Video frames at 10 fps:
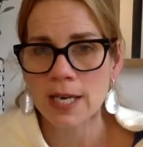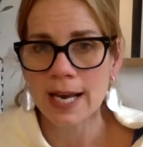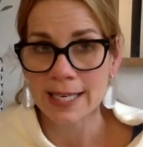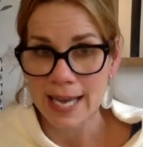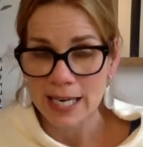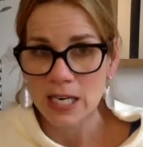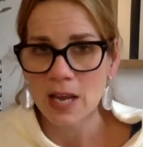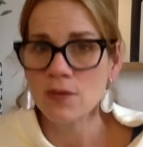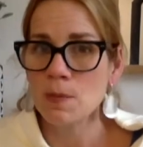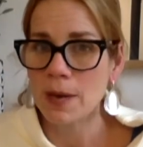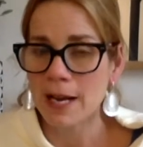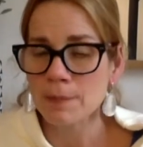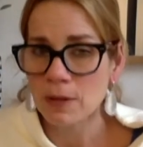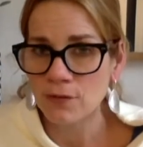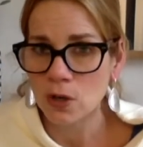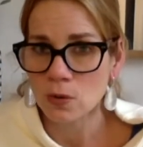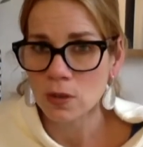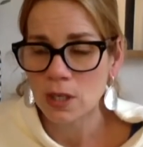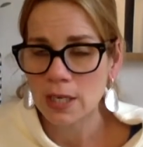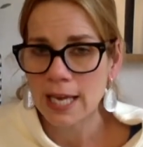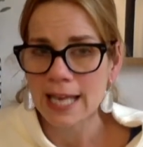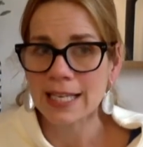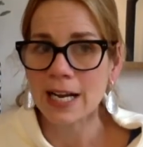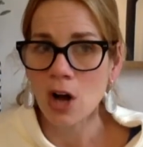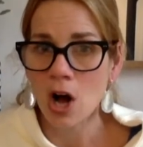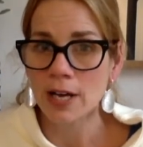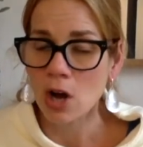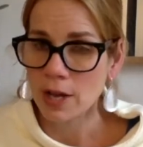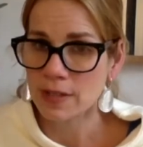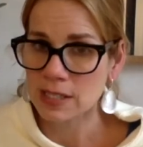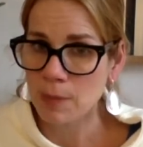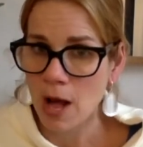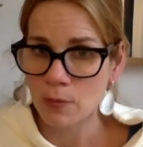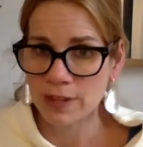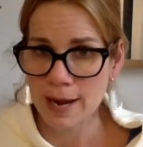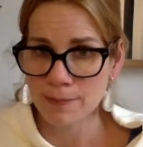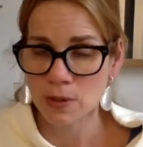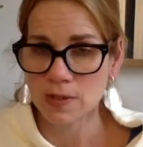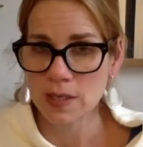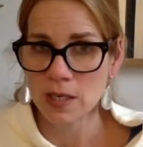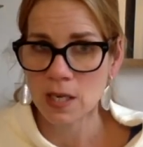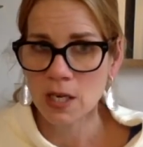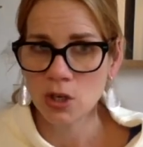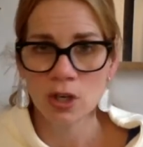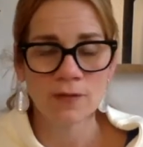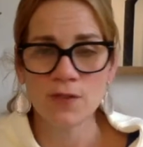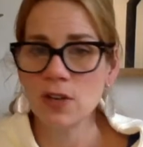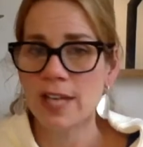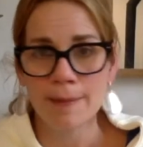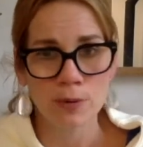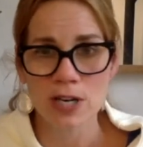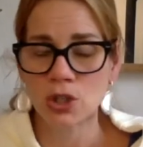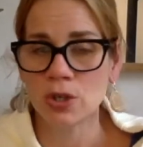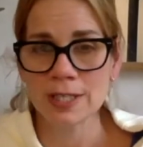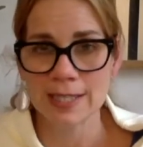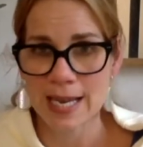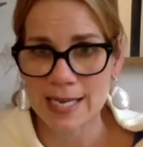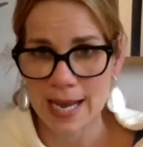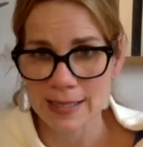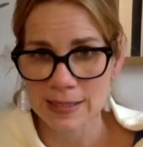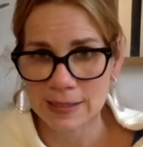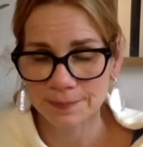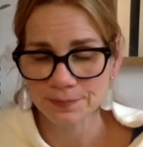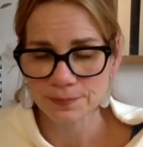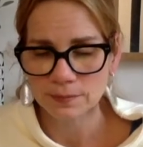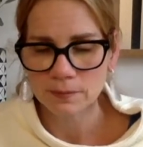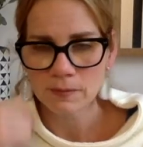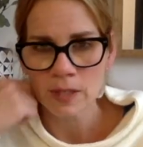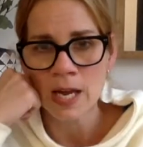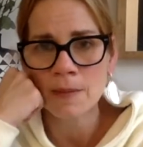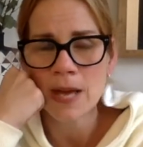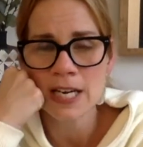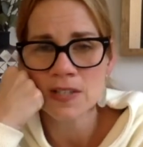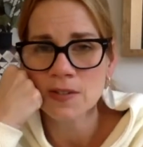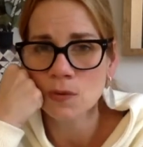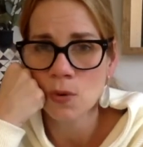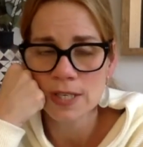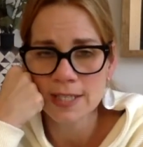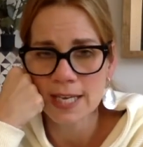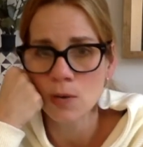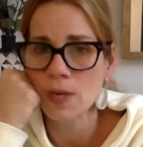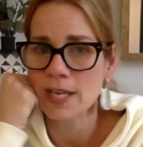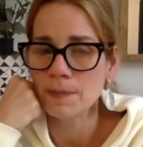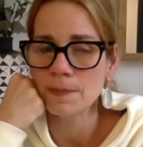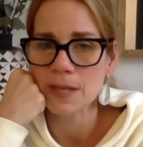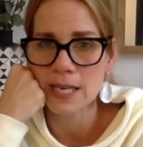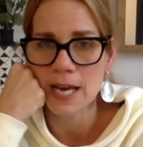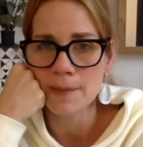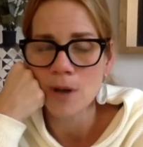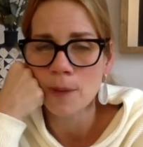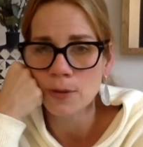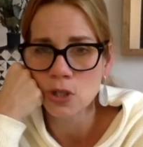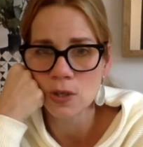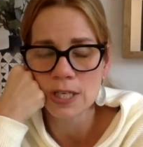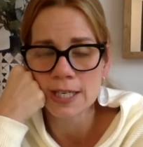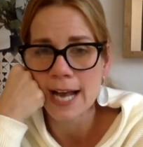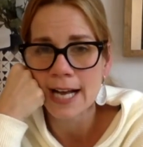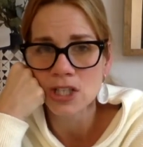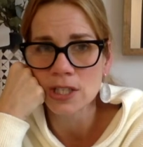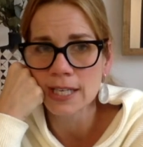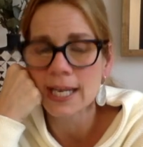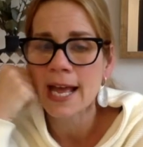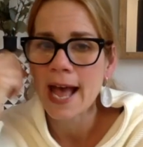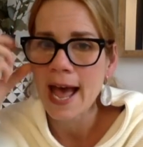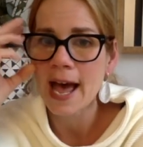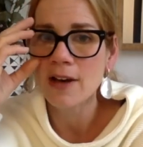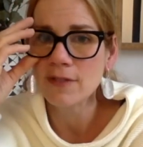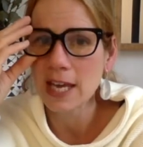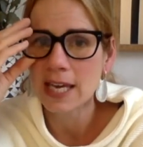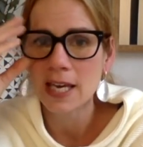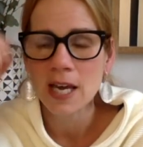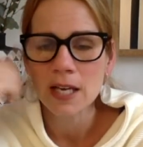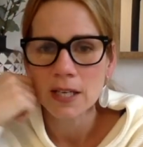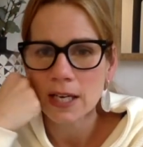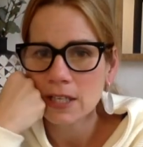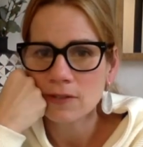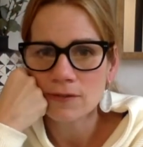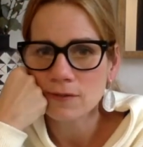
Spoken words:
Again, if you pick up the phone and get caught on the spot with that person, you're going to feel that pressure to say yes. And it's going to take away the opportunity to actually have a kind of,